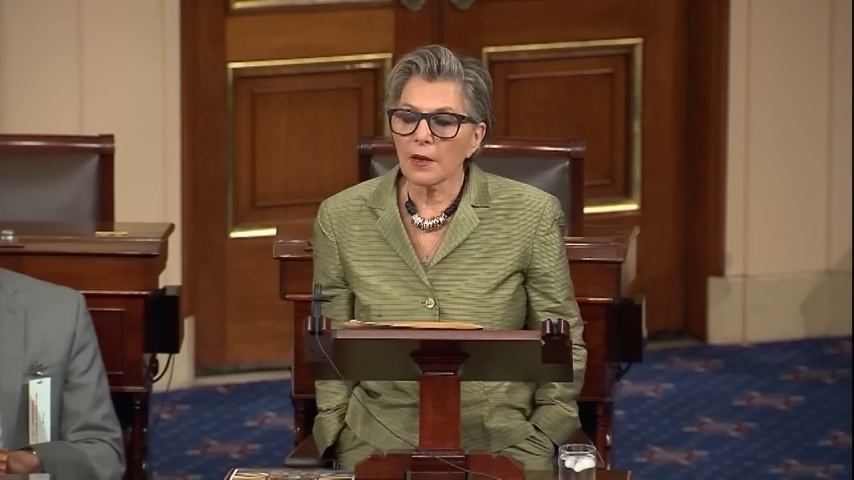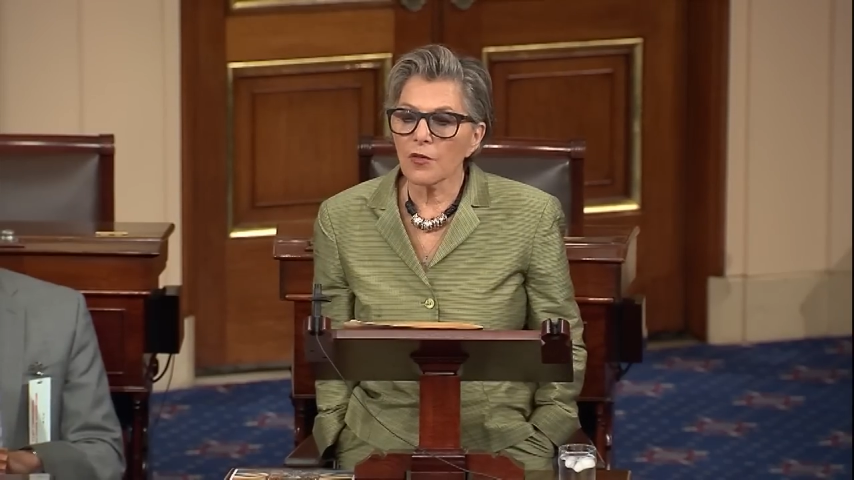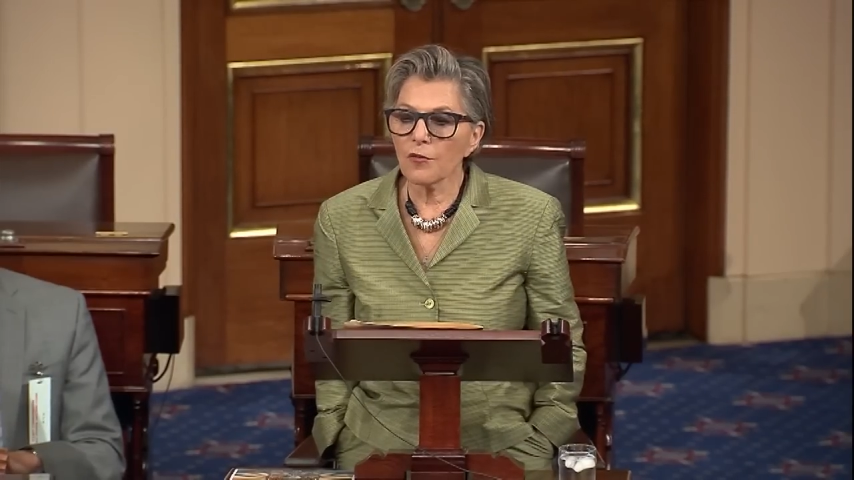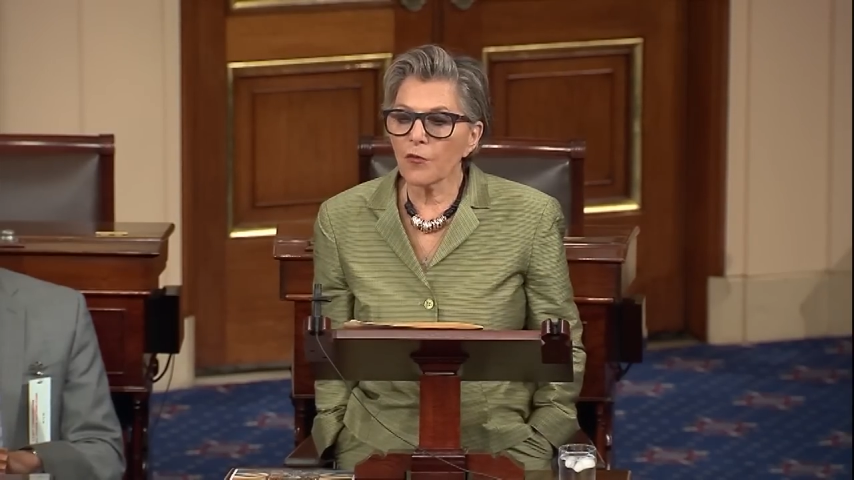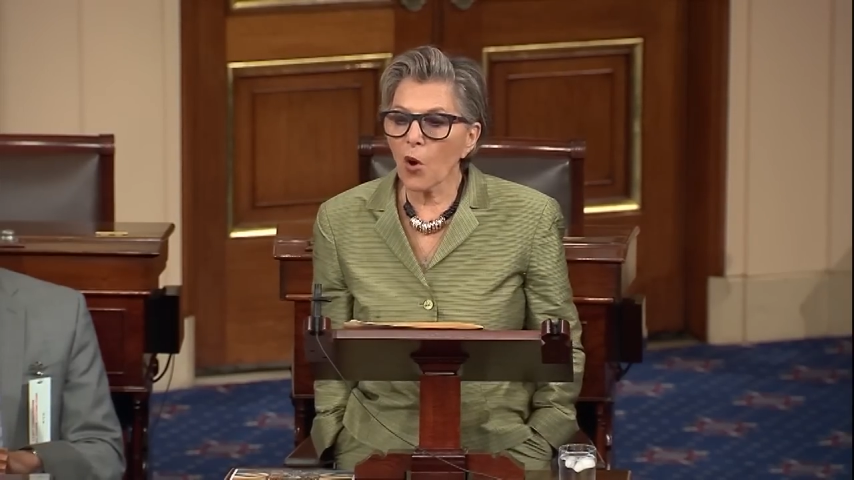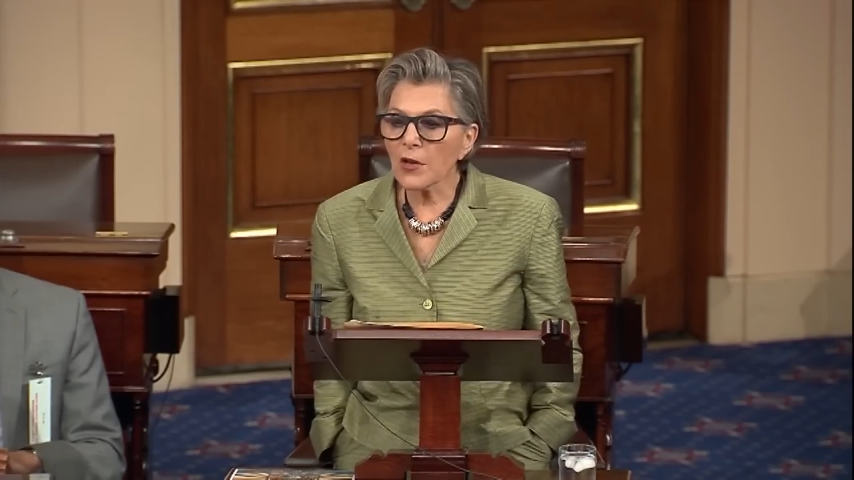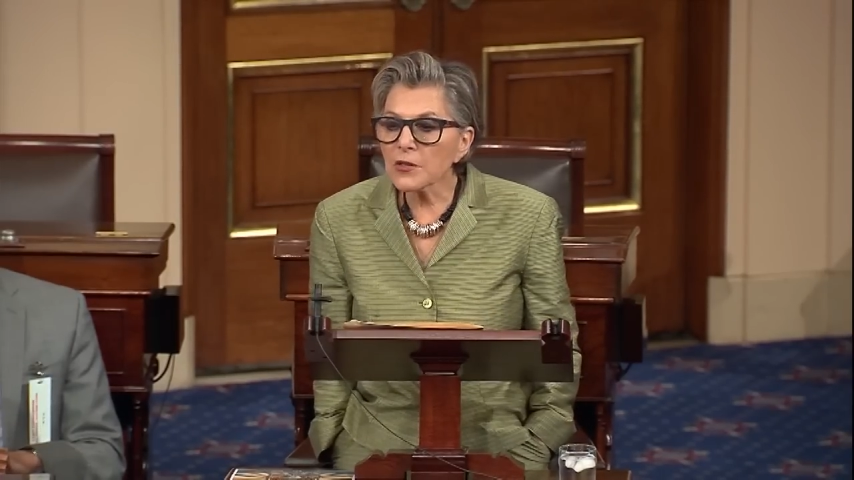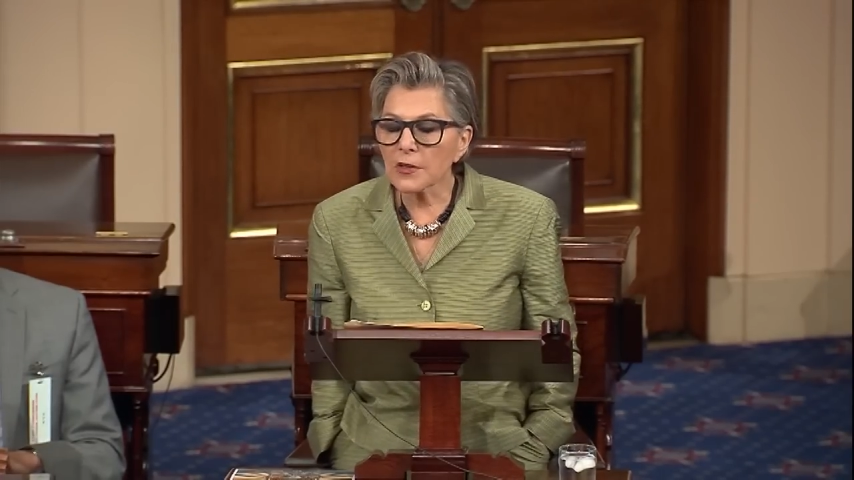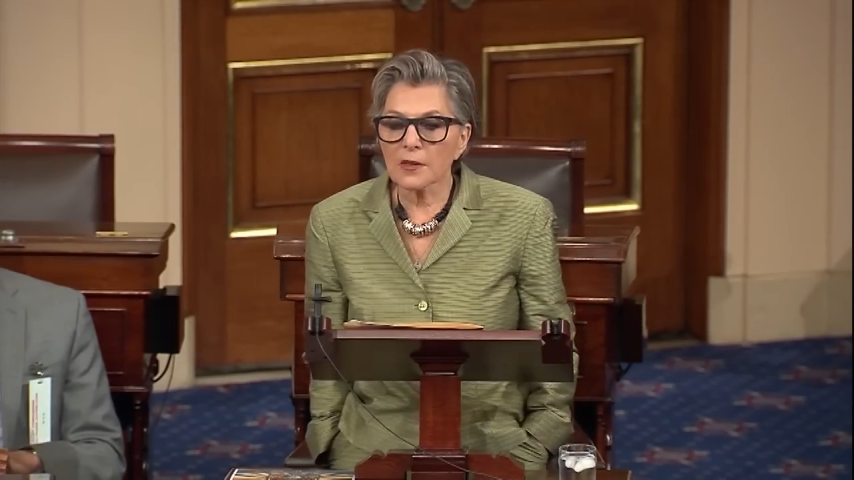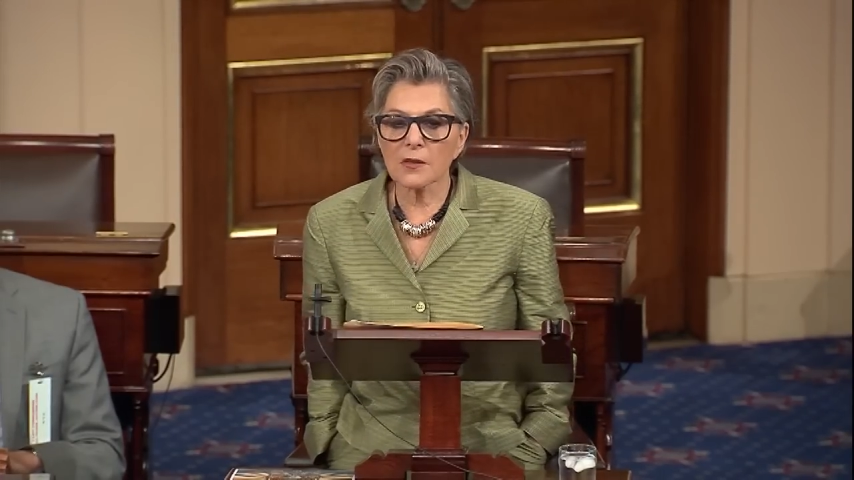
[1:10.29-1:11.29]
the
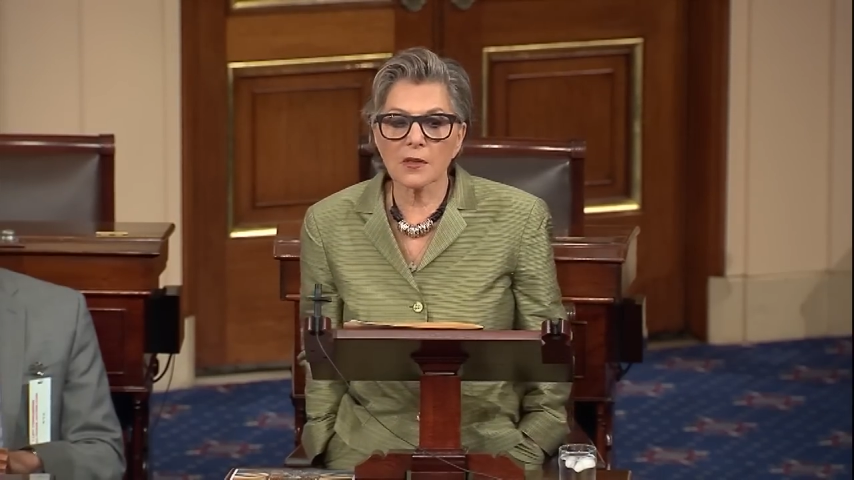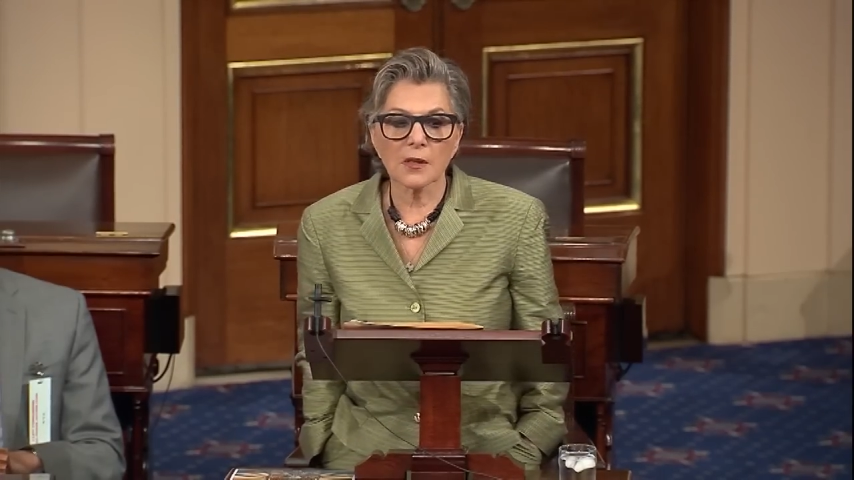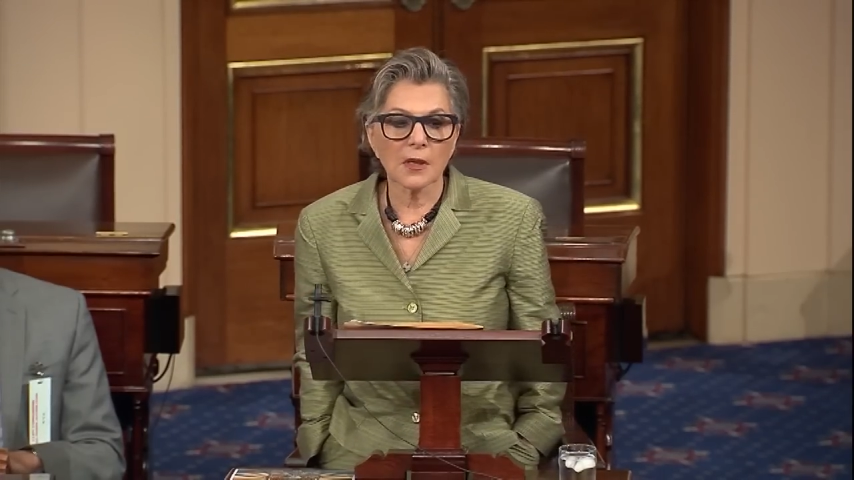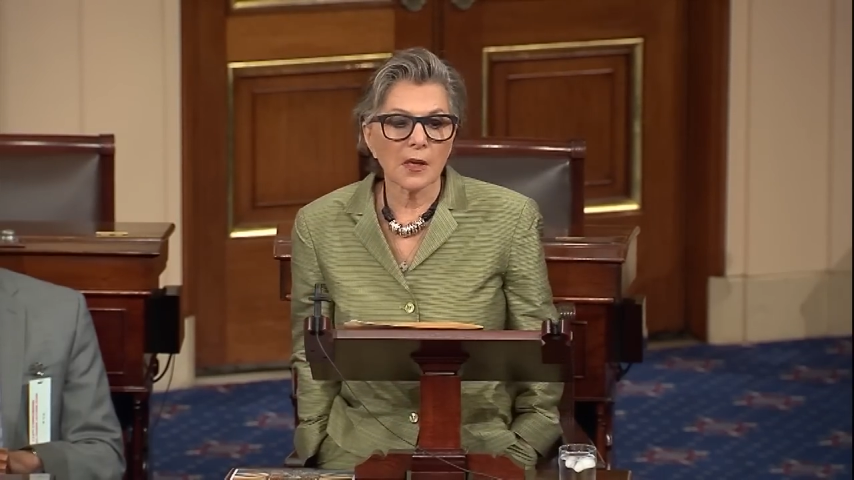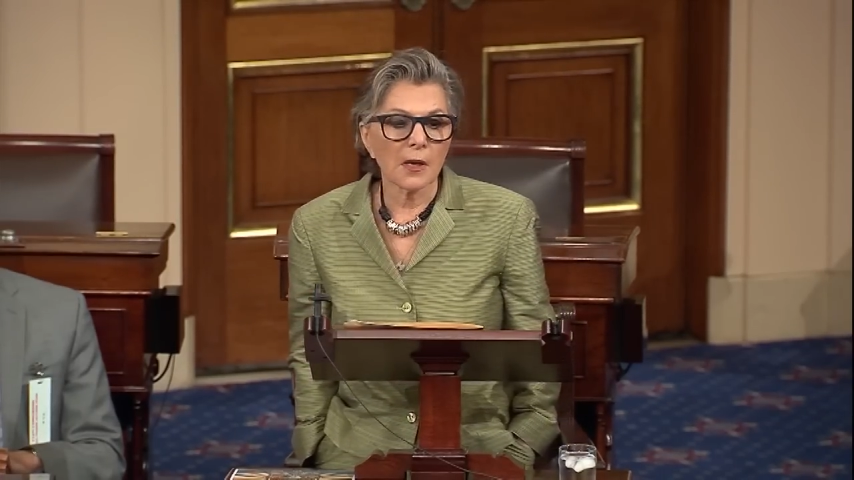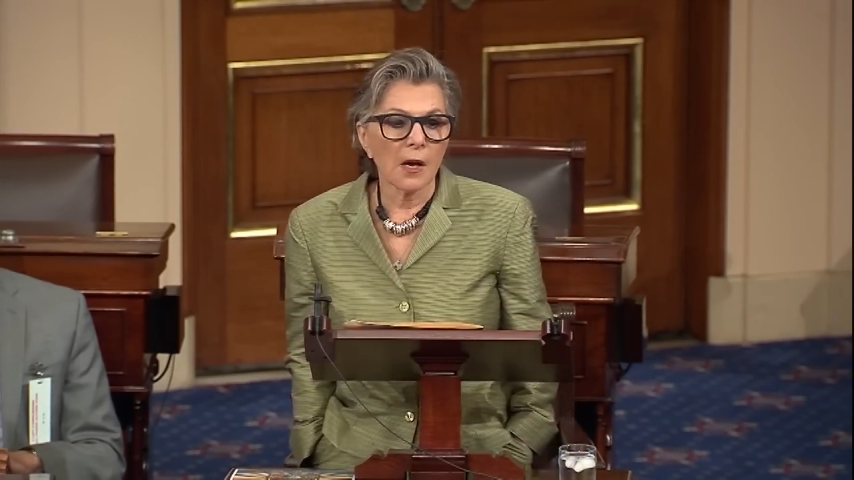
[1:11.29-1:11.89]
voices